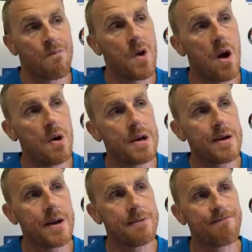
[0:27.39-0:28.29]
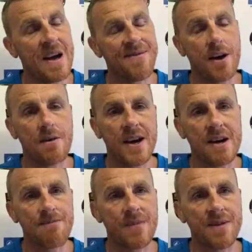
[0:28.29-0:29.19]
No, and I felt
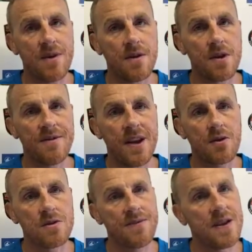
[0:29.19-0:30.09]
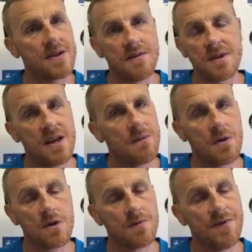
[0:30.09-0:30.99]
that. I thought they're a very good defensive team,
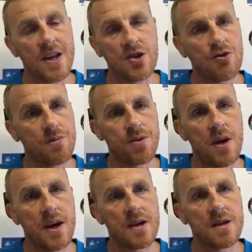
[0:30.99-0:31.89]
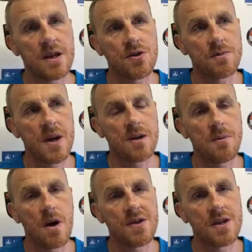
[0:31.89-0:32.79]
got some very strong players, and it just made
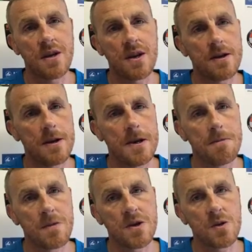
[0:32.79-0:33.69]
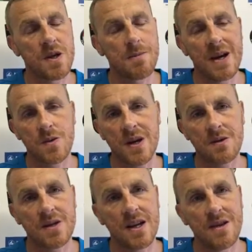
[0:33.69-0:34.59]
them more resilient. The two centre-backs were
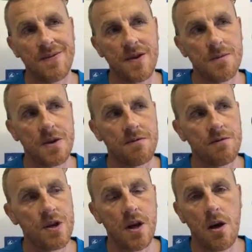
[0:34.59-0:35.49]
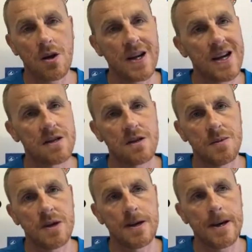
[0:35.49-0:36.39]
outstanding for them and really organised
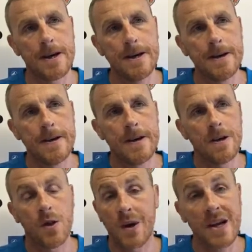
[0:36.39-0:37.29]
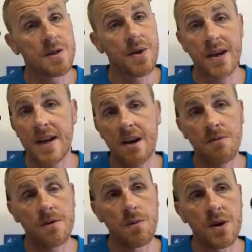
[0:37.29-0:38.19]
them, and they were hard to break
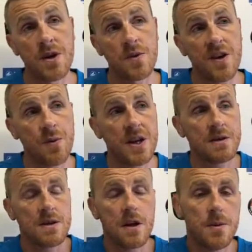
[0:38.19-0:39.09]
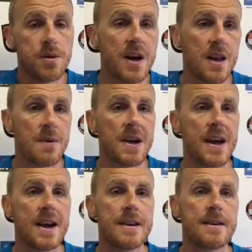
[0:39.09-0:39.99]
down, and we knew that if we didn't sort of play like we
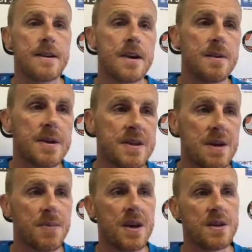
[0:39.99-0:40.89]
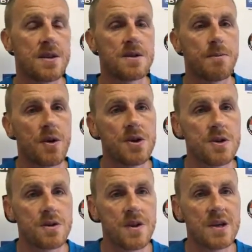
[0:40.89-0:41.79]
can and then set pieces, they'd
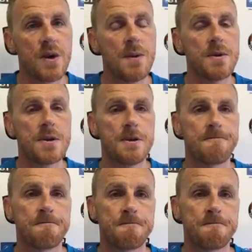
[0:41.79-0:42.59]
punish us, and that's what happened.